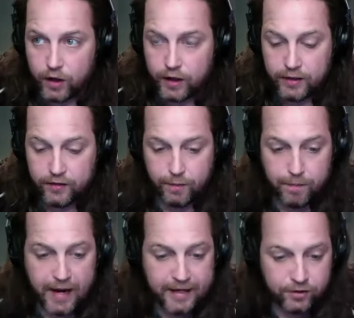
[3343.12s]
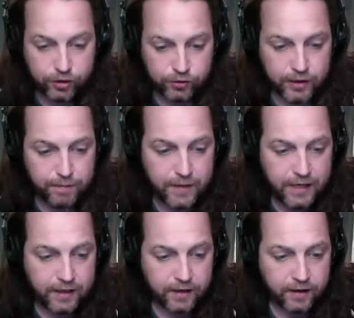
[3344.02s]
in the mainstream
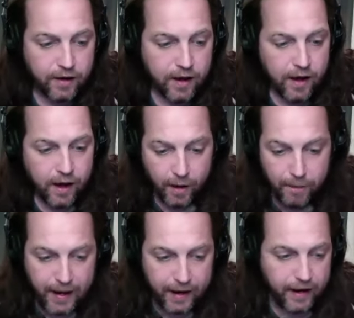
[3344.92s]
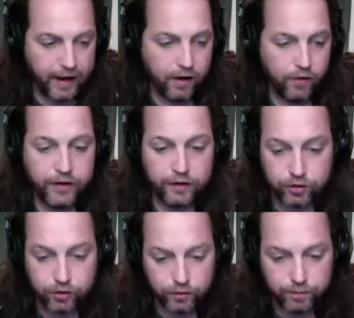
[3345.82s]
media about how there
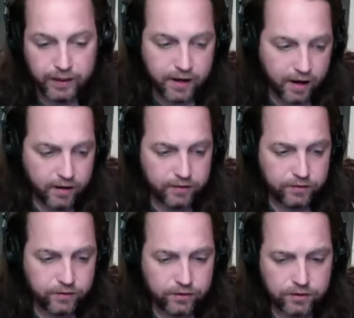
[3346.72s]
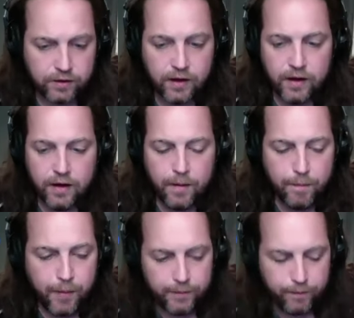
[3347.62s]
shouldn't be guns.
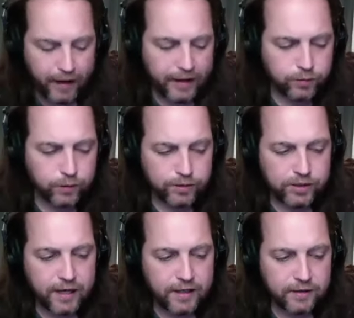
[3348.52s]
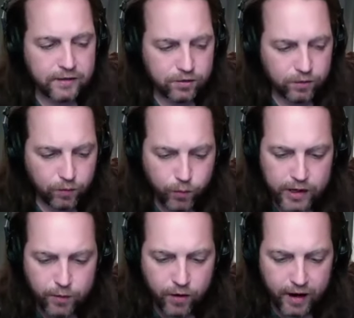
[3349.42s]
But I guess what I'm saying is
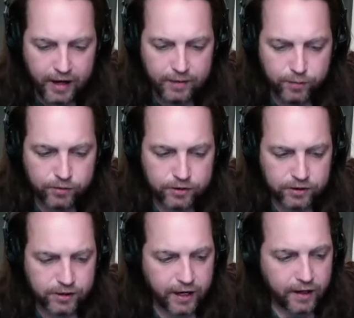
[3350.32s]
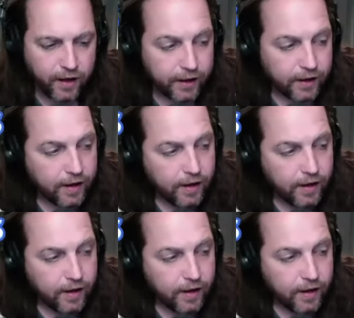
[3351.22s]
we were able to say, like,